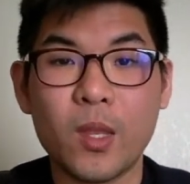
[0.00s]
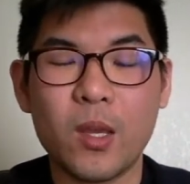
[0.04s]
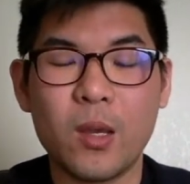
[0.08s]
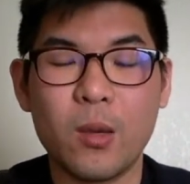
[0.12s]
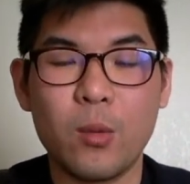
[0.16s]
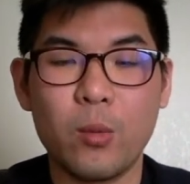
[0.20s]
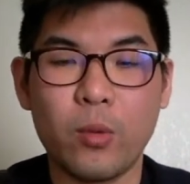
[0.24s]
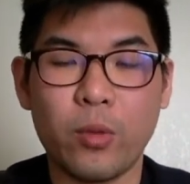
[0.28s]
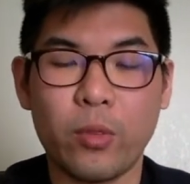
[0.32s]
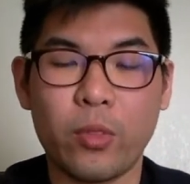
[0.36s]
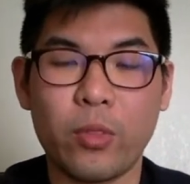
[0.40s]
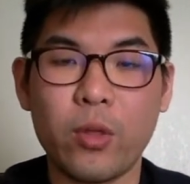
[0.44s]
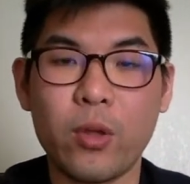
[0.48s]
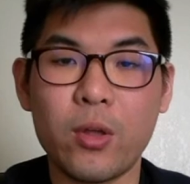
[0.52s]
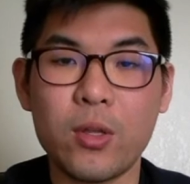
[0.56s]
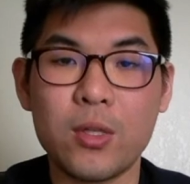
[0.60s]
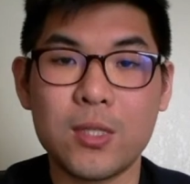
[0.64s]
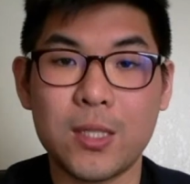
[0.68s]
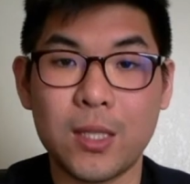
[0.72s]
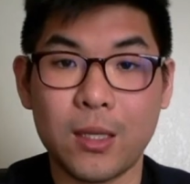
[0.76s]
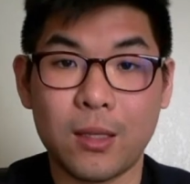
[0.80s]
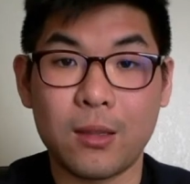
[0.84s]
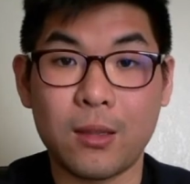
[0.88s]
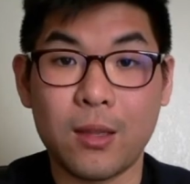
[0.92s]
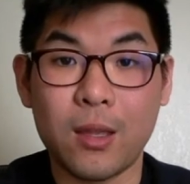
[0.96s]
um, with thoughts
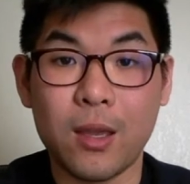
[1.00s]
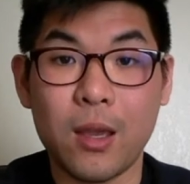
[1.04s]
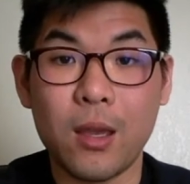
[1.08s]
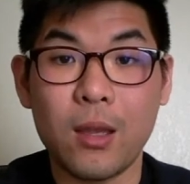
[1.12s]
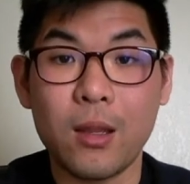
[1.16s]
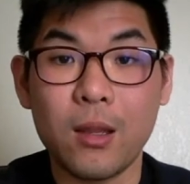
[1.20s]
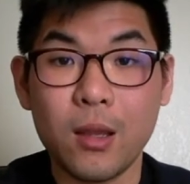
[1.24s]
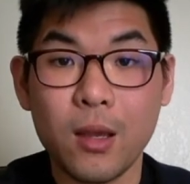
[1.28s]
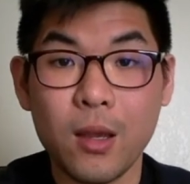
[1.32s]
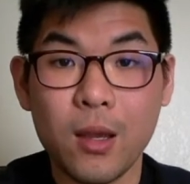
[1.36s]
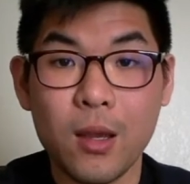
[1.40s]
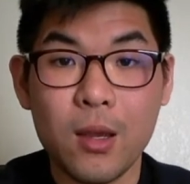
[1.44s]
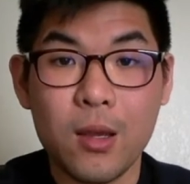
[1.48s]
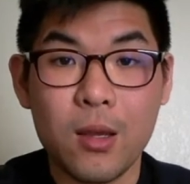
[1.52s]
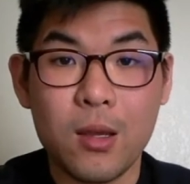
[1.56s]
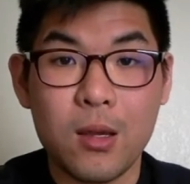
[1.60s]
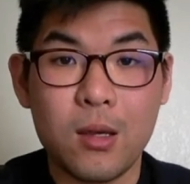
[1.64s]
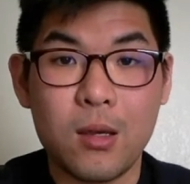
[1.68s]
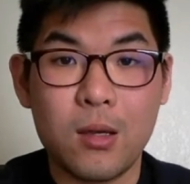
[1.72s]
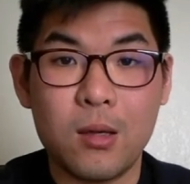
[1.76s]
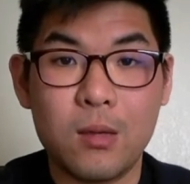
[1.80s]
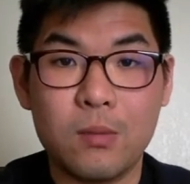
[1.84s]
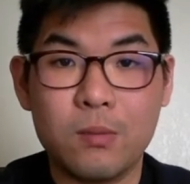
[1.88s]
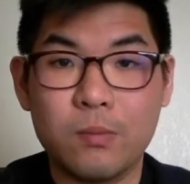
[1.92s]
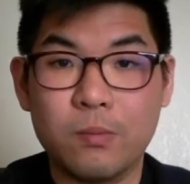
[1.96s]
like that,
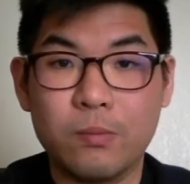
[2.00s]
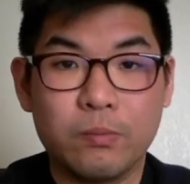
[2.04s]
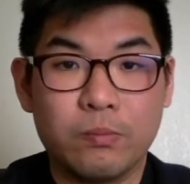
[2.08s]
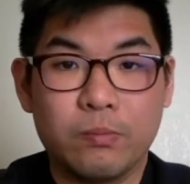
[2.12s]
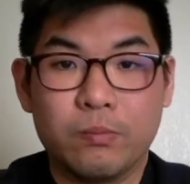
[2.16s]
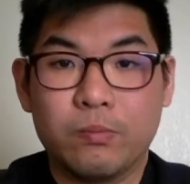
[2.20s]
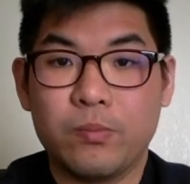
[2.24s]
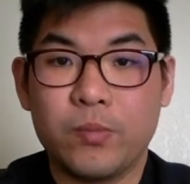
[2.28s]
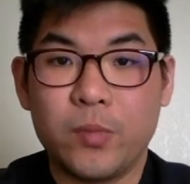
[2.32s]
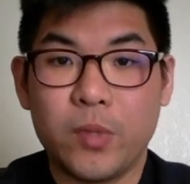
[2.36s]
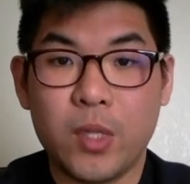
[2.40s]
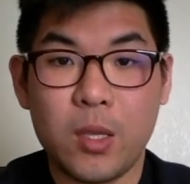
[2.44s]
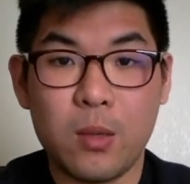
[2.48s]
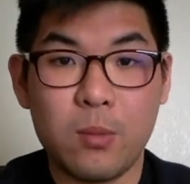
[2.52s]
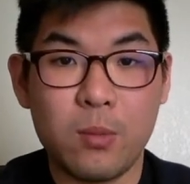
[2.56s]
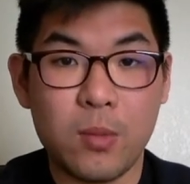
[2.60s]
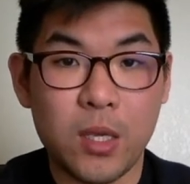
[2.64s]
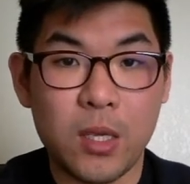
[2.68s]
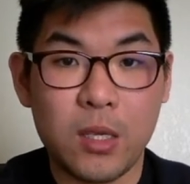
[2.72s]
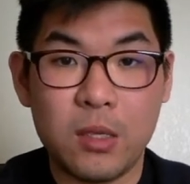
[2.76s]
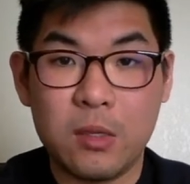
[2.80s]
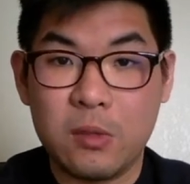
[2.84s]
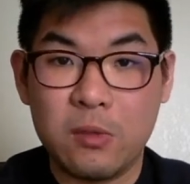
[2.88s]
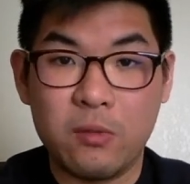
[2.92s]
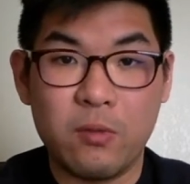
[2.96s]
um, they
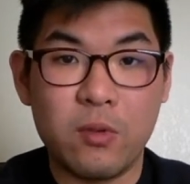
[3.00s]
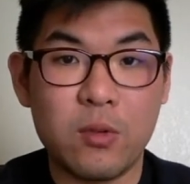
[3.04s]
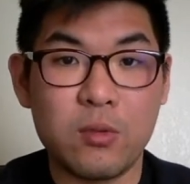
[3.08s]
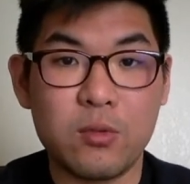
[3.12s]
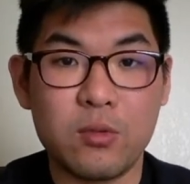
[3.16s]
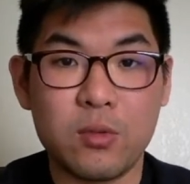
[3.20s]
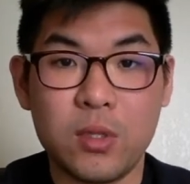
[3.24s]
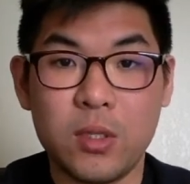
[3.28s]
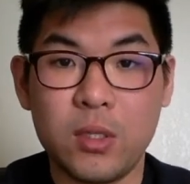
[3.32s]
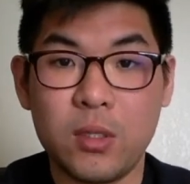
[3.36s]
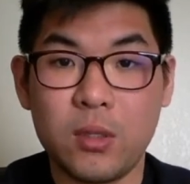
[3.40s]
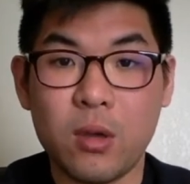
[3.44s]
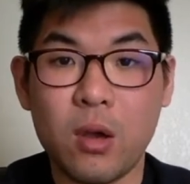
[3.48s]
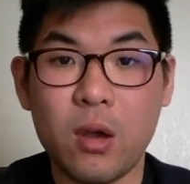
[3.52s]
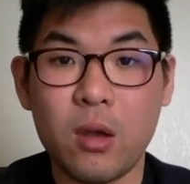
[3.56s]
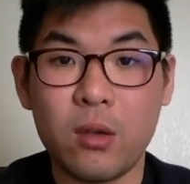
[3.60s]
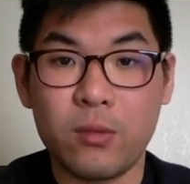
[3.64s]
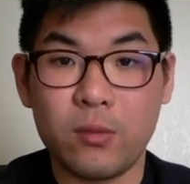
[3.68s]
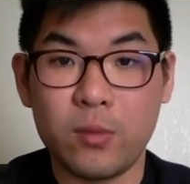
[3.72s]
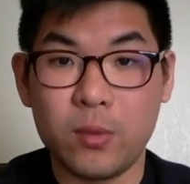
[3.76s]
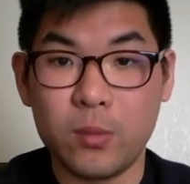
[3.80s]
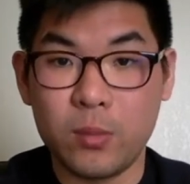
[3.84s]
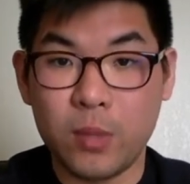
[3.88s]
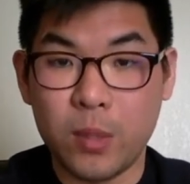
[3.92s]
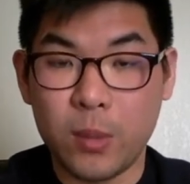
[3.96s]
may eventually not
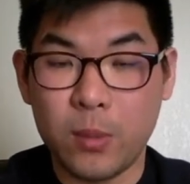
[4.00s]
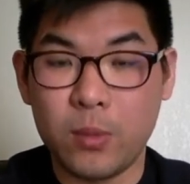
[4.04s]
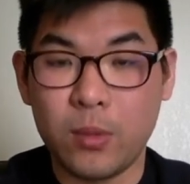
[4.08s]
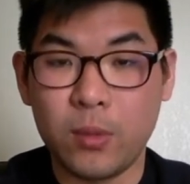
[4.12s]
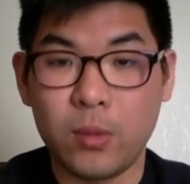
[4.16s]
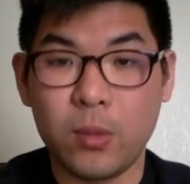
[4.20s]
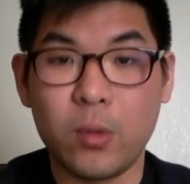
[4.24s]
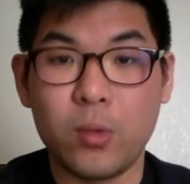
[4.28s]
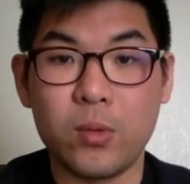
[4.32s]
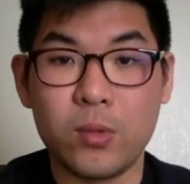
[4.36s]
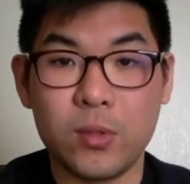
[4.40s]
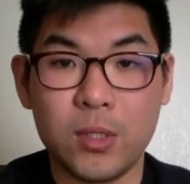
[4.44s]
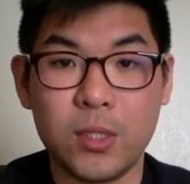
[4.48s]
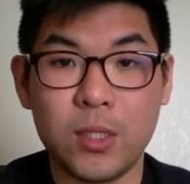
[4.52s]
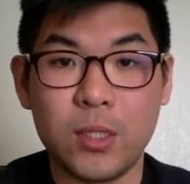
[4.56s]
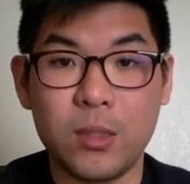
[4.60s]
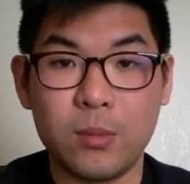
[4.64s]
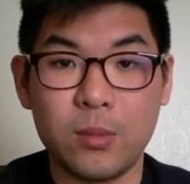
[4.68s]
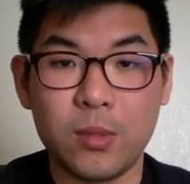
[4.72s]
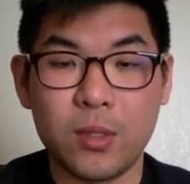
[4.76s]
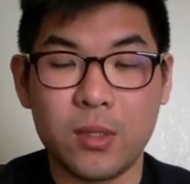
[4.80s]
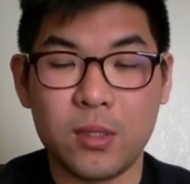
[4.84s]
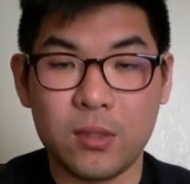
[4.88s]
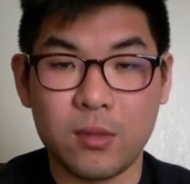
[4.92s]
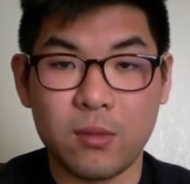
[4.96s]
even be able to go to sleep
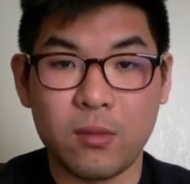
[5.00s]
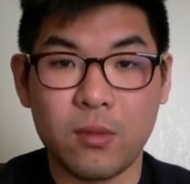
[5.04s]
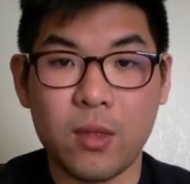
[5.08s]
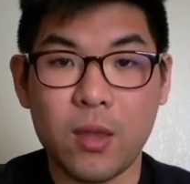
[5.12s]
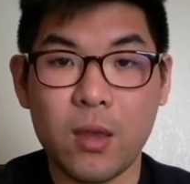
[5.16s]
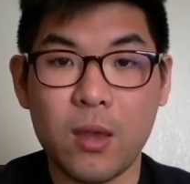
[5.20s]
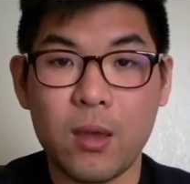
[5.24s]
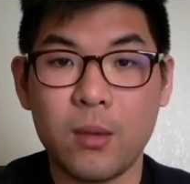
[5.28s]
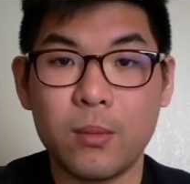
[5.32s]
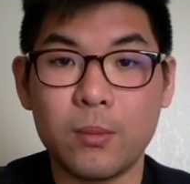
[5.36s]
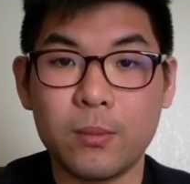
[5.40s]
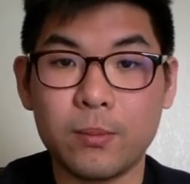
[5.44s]
because of that.